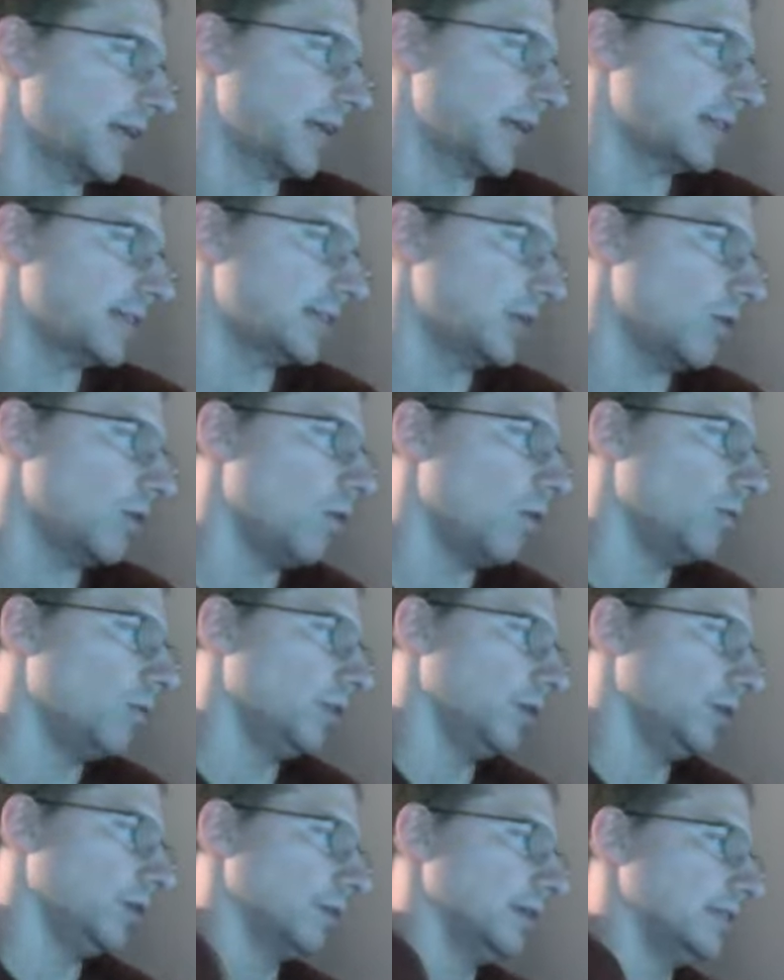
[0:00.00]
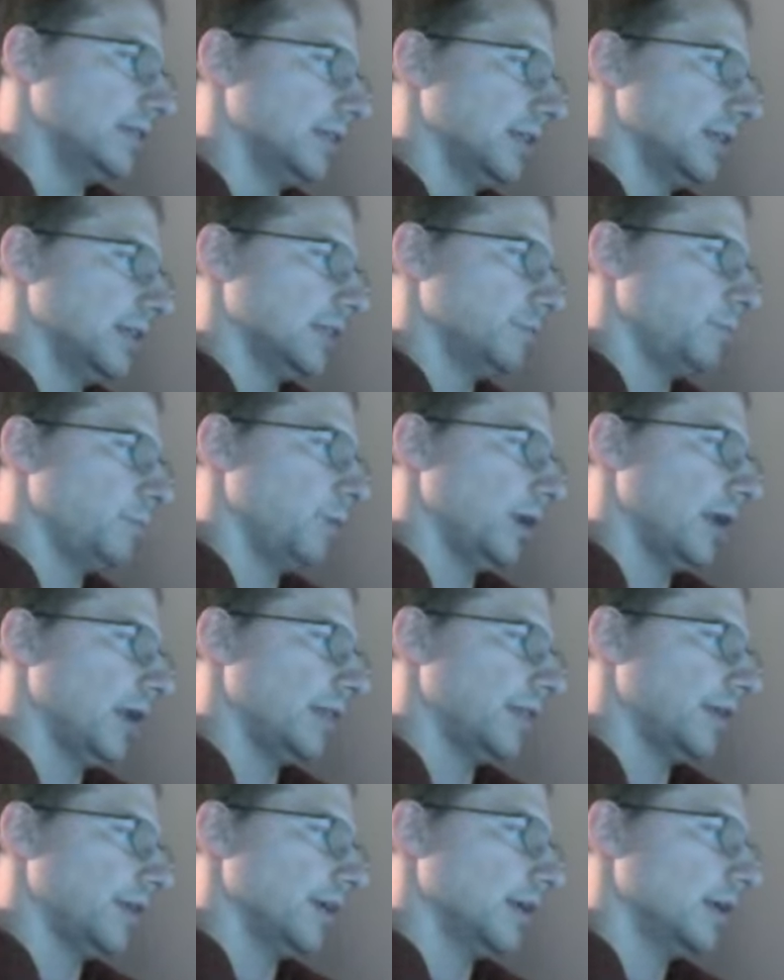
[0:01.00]
that's the only reason at this point I
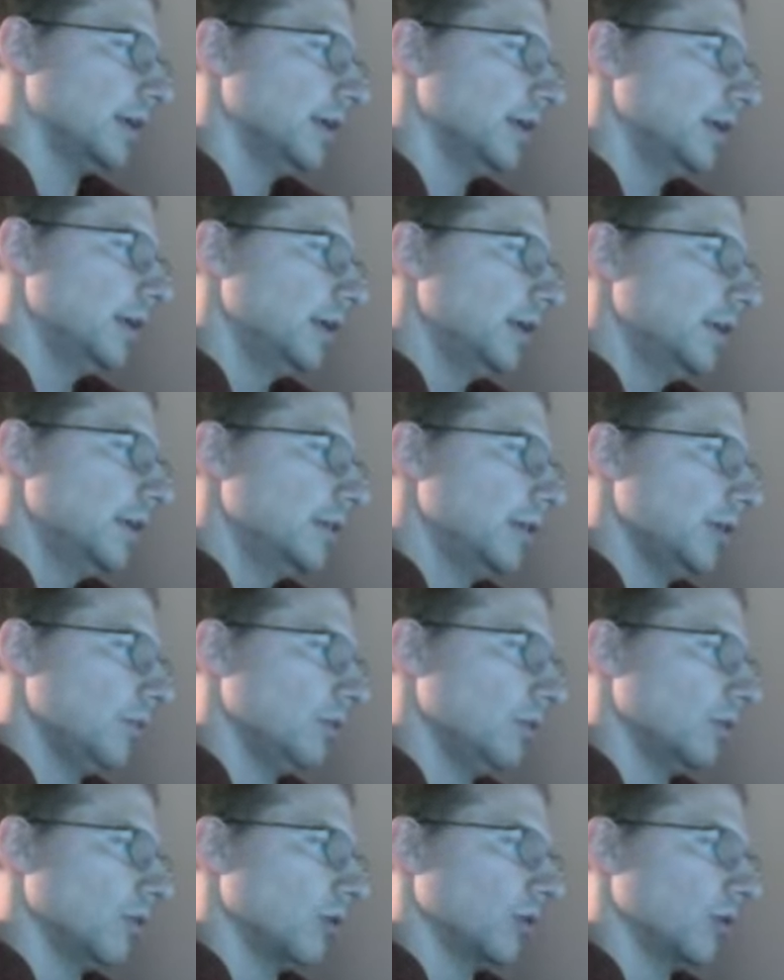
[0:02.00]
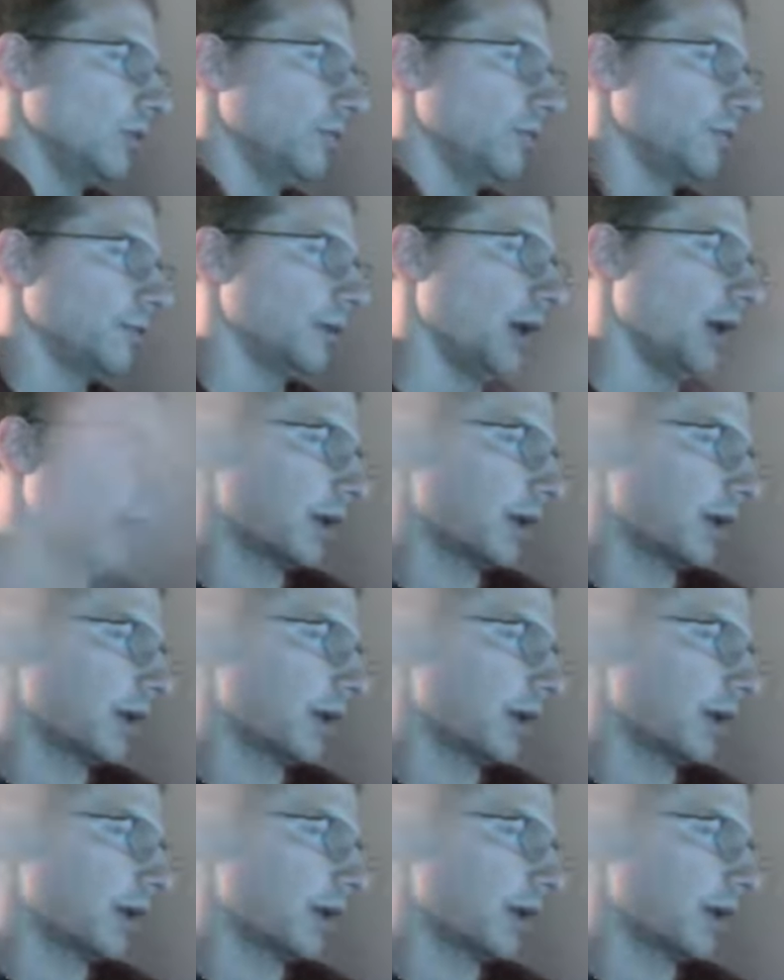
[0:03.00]
think that you can argue for not